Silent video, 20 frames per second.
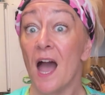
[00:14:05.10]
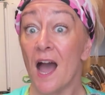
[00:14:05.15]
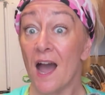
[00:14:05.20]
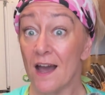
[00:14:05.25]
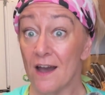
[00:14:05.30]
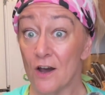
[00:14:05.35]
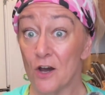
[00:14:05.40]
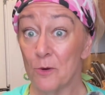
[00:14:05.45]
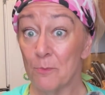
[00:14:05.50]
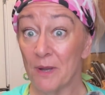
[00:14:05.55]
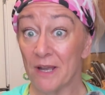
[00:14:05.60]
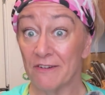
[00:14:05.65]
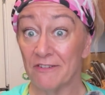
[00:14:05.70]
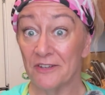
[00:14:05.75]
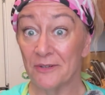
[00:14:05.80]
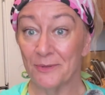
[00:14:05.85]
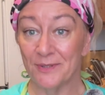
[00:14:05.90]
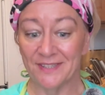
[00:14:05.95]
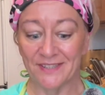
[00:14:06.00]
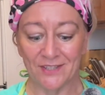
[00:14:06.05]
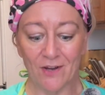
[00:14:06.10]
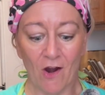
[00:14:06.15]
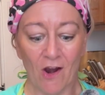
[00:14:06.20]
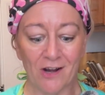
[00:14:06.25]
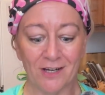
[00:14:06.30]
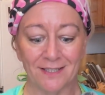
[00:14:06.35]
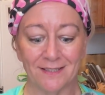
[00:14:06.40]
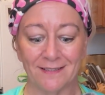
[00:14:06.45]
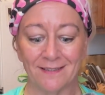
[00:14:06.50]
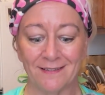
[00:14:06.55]
I hope everyone's
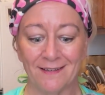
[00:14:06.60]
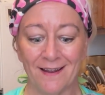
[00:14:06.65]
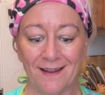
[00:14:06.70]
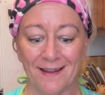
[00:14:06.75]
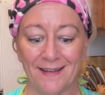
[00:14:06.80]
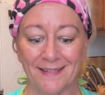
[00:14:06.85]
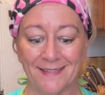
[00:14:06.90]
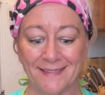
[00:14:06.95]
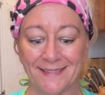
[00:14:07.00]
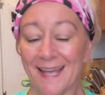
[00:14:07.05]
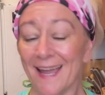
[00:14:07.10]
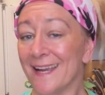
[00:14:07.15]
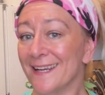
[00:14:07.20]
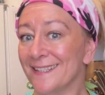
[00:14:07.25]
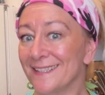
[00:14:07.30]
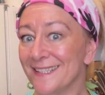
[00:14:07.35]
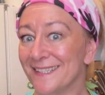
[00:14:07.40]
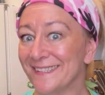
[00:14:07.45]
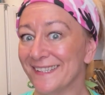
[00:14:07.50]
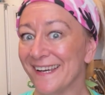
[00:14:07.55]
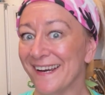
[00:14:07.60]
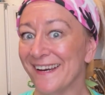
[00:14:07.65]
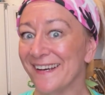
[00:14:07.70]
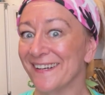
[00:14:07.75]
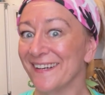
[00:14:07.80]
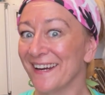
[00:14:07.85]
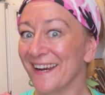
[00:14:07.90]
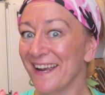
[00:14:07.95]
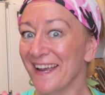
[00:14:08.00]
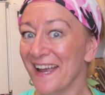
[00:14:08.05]
garden is hanging in
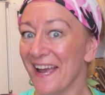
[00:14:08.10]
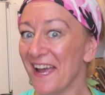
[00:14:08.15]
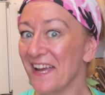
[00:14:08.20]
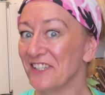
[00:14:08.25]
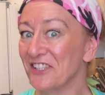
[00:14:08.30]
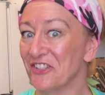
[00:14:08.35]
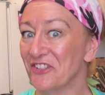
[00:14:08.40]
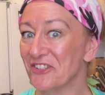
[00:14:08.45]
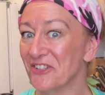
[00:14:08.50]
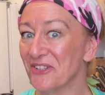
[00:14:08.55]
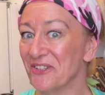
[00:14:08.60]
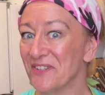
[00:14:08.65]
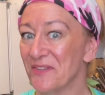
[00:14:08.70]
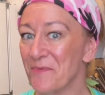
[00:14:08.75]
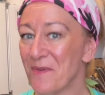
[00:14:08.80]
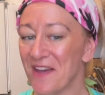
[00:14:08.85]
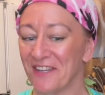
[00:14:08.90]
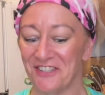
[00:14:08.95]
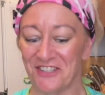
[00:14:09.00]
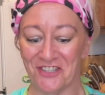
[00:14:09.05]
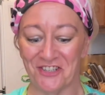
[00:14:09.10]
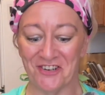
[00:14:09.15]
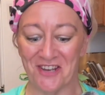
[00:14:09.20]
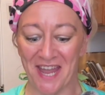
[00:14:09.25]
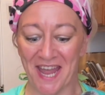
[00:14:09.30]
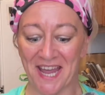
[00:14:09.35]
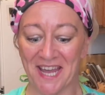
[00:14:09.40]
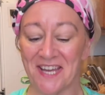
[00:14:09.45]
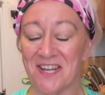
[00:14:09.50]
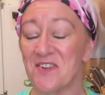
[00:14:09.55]
there and you're doing the best you
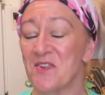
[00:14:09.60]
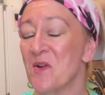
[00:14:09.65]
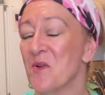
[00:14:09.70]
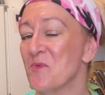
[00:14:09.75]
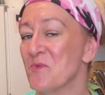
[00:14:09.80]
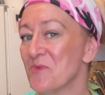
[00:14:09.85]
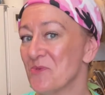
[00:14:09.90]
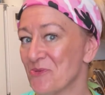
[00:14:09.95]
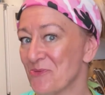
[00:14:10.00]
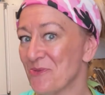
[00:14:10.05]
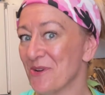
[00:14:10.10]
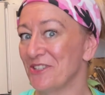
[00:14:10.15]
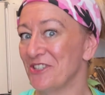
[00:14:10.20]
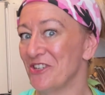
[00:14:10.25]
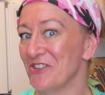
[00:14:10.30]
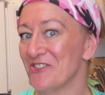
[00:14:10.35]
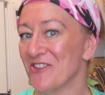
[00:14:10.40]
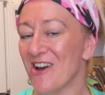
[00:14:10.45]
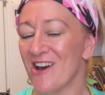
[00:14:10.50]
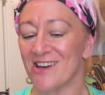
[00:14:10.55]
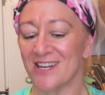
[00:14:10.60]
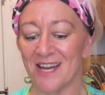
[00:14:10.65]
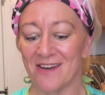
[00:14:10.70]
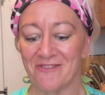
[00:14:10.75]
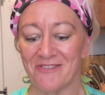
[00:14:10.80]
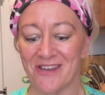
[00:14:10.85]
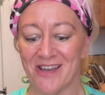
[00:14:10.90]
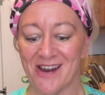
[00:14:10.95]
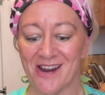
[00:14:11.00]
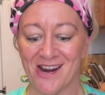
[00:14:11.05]
can with what you got
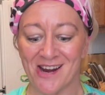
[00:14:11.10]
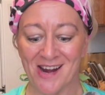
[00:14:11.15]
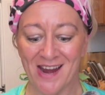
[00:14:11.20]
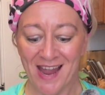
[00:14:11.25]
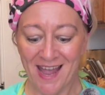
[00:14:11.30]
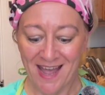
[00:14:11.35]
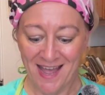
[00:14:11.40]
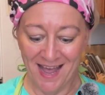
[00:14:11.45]
out there.